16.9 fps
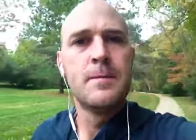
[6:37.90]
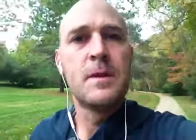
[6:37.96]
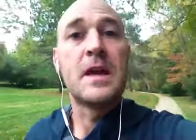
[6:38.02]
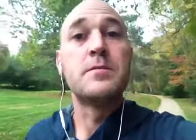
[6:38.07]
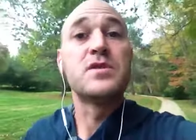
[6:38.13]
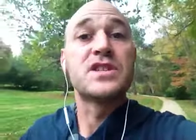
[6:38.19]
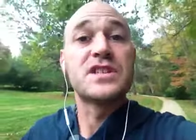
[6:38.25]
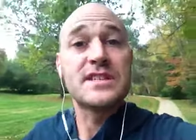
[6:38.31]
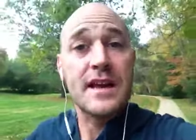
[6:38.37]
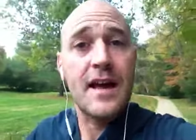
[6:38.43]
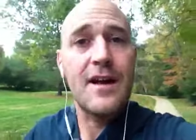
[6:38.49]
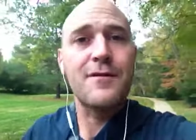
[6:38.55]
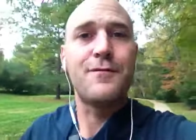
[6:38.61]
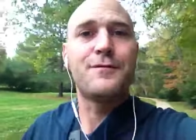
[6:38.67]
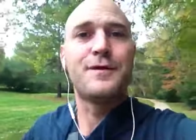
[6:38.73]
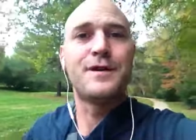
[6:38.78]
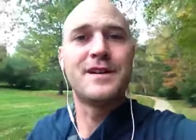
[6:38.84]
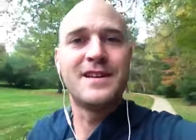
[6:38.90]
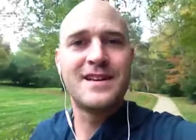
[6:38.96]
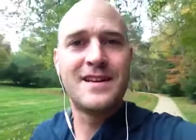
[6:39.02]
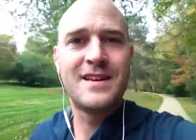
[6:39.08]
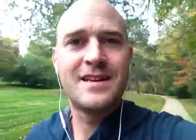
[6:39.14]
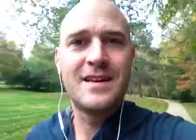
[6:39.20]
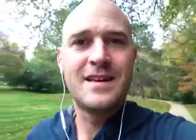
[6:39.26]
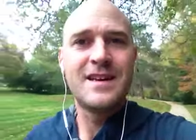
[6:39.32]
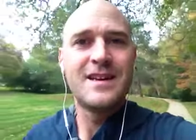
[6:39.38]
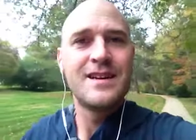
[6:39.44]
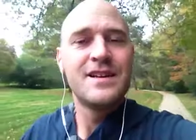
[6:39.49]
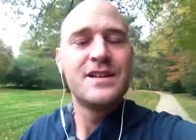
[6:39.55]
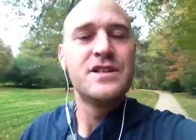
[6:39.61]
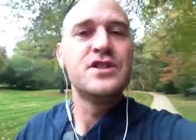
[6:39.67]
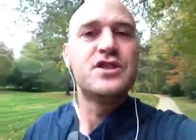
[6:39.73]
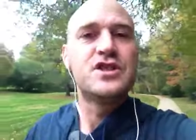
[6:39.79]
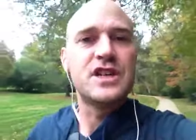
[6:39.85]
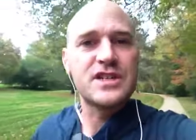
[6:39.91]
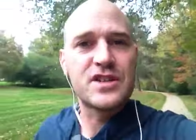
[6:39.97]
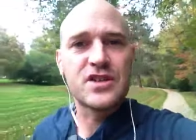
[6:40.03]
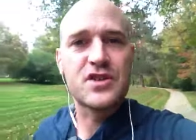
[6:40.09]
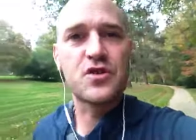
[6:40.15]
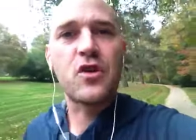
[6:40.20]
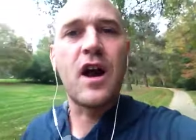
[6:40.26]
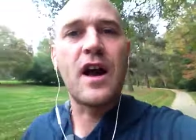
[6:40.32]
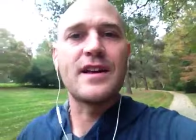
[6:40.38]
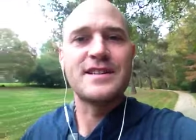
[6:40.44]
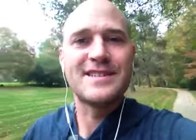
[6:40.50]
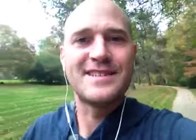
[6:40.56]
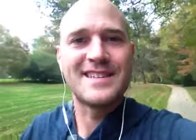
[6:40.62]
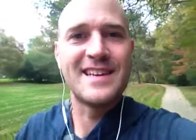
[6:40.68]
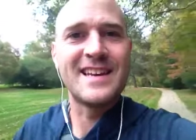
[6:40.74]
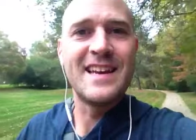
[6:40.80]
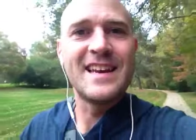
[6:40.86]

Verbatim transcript: Himself, Jesus Christ.